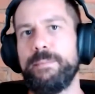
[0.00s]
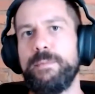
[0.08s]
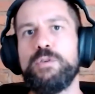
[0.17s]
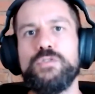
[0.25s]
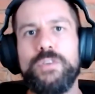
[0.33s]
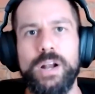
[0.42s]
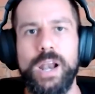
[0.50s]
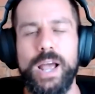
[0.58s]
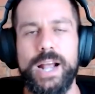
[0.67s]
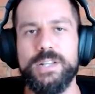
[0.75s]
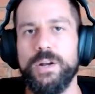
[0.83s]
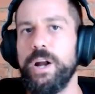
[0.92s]
Most of our
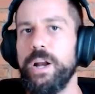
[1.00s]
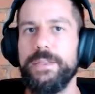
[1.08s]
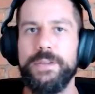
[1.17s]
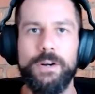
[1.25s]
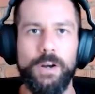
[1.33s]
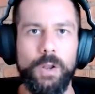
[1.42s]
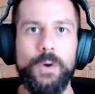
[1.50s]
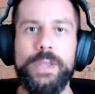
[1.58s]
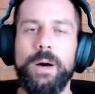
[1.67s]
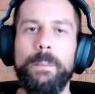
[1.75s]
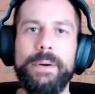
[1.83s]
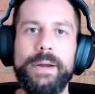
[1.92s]
clients, not only they are
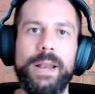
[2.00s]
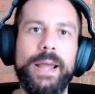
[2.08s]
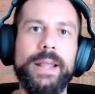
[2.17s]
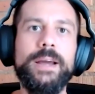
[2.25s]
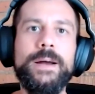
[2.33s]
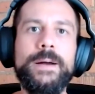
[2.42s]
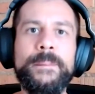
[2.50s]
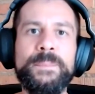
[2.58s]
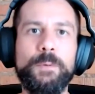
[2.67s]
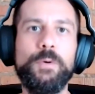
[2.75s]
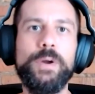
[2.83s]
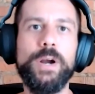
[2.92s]
loyal, but like
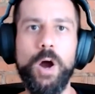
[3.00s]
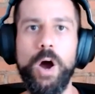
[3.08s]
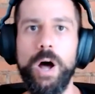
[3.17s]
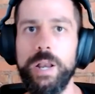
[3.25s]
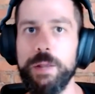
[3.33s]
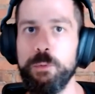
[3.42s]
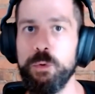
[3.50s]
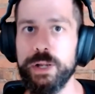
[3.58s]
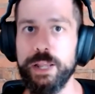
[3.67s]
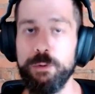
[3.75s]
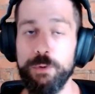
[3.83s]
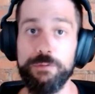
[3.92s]
we're only
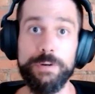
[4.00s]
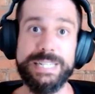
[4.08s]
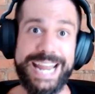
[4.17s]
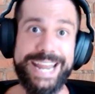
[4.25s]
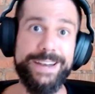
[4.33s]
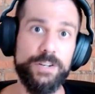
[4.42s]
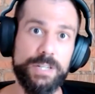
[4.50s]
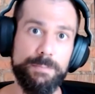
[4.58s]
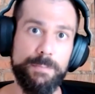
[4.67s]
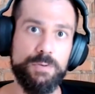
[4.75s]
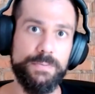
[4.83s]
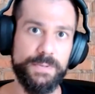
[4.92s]
working with retainers
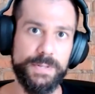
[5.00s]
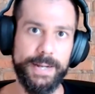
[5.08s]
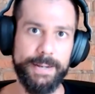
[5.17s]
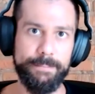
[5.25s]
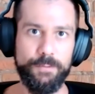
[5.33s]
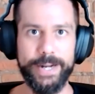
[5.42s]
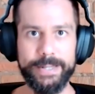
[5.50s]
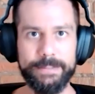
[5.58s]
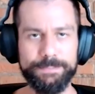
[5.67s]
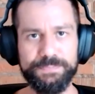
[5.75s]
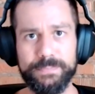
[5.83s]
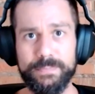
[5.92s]
most of the time, right?
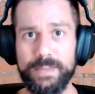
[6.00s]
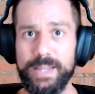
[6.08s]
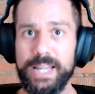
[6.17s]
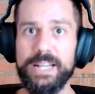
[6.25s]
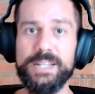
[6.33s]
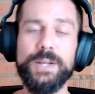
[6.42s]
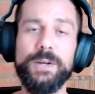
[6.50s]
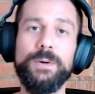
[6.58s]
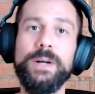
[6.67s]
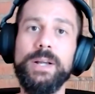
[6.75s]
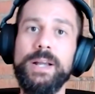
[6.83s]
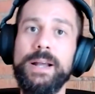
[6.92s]

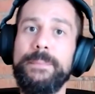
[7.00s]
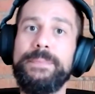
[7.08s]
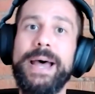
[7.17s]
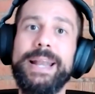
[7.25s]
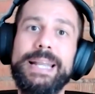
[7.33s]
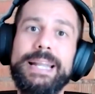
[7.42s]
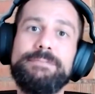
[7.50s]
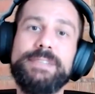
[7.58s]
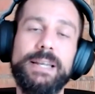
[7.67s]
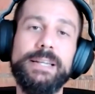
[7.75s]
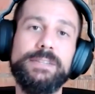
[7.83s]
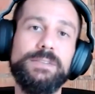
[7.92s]
So that
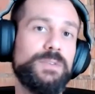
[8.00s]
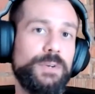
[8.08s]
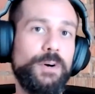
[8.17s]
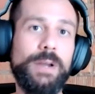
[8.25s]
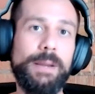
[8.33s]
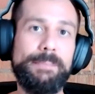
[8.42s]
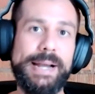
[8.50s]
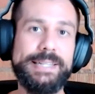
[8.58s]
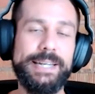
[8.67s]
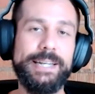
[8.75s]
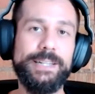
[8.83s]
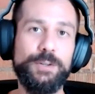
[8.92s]
leaves little to no
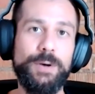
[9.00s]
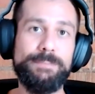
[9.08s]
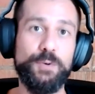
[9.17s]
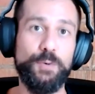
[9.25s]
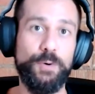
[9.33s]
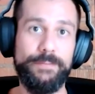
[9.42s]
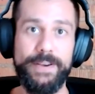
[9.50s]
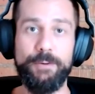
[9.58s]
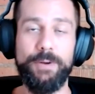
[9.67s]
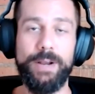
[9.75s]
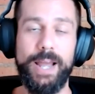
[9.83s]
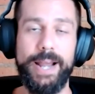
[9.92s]
capacity to absorb
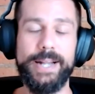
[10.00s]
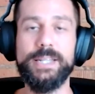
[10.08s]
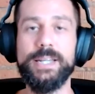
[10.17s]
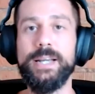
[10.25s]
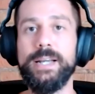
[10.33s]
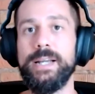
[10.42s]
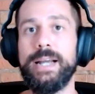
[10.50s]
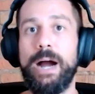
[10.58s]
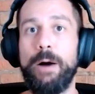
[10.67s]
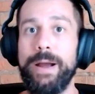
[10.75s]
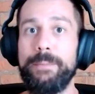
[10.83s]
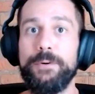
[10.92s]
new clients.
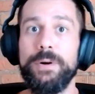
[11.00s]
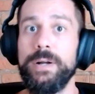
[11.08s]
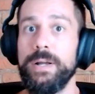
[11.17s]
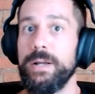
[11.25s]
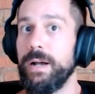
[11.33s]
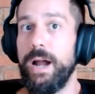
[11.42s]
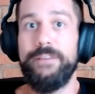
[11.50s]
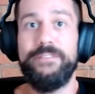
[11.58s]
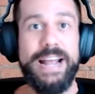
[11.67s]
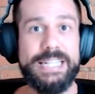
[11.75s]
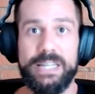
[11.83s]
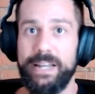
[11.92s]
However,
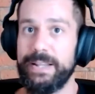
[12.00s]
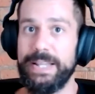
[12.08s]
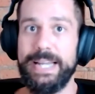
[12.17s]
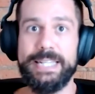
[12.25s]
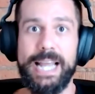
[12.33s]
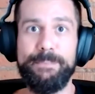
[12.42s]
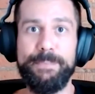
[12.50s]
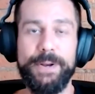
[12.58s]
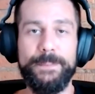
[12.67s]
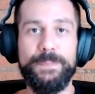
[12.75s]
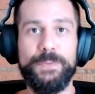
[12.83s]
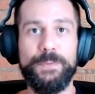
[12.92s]
events like this
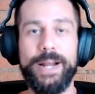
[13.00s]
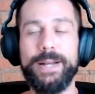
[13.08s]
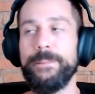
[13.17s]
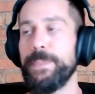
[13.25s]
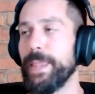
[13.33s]
happen, right?